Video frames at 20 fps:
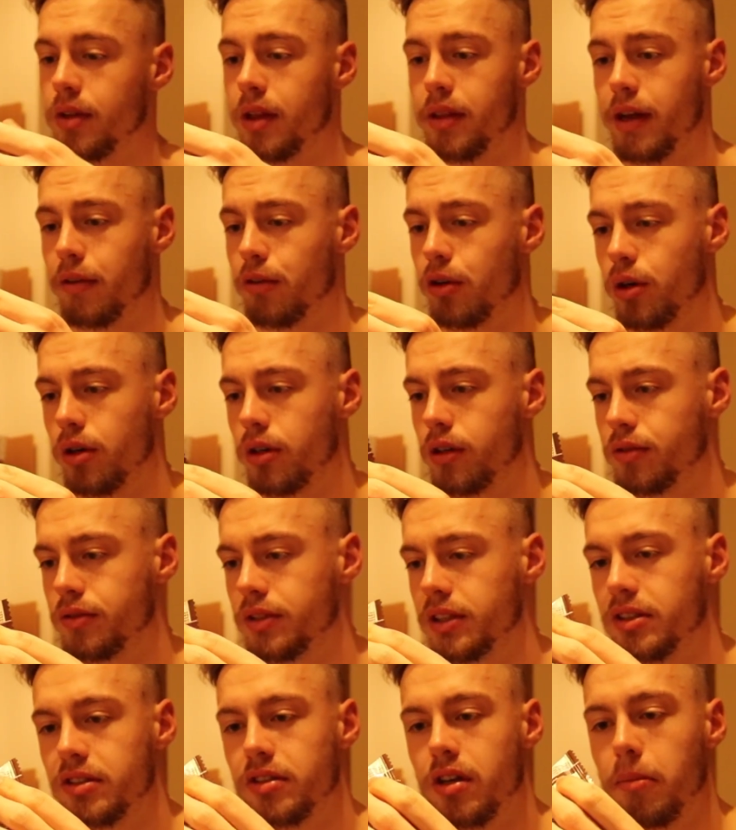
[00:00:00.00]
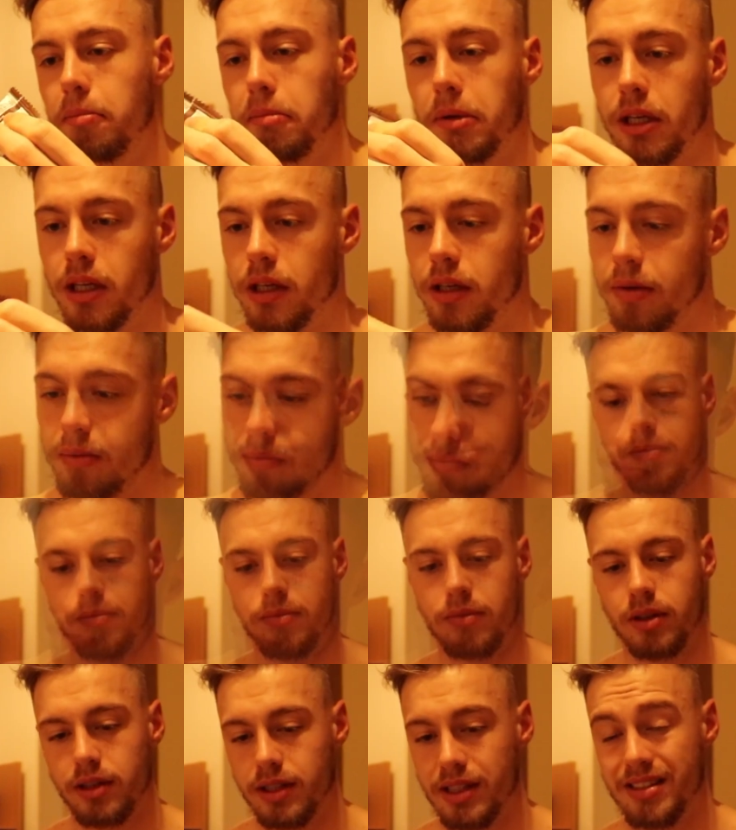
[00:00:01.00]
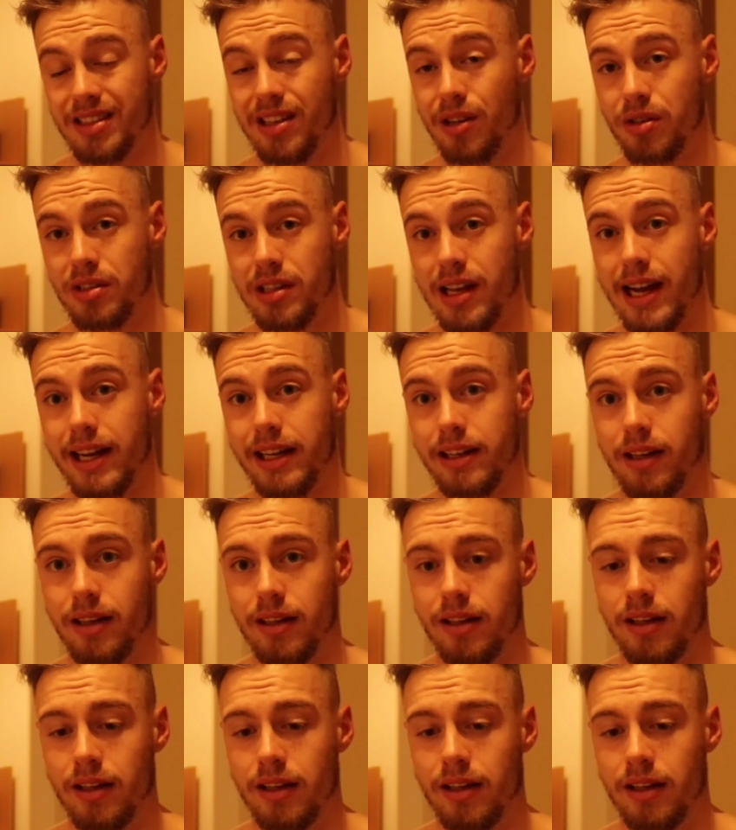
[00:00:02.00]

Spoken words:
Never heard of this company. This looks like